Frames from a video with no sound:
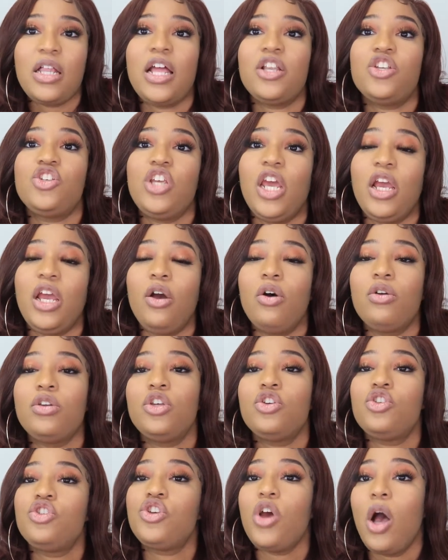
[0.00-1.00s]
and check out
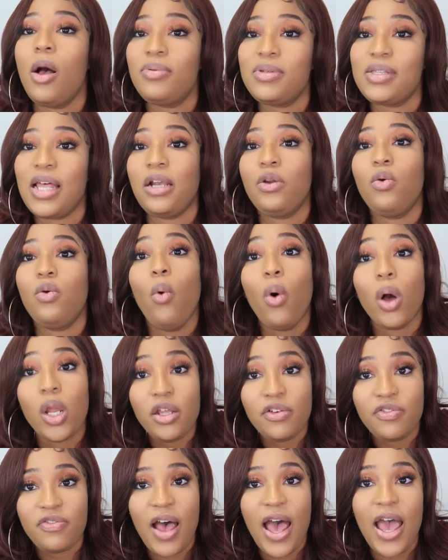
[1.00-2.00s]
the jobs that
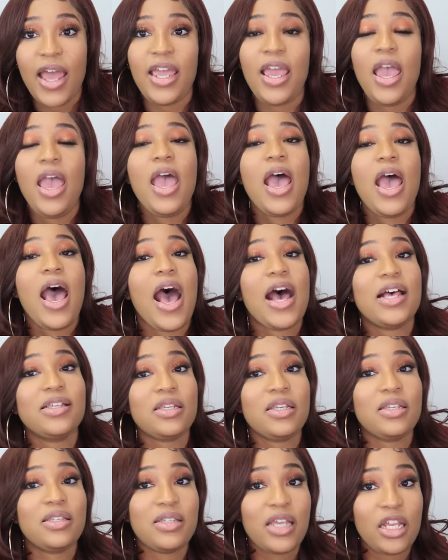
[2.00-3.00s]
qualify
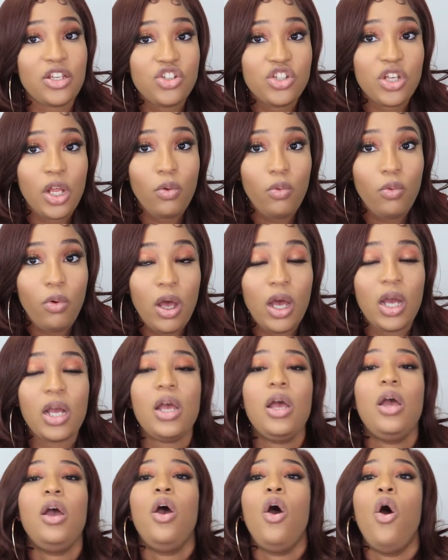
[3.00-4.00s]
as essential work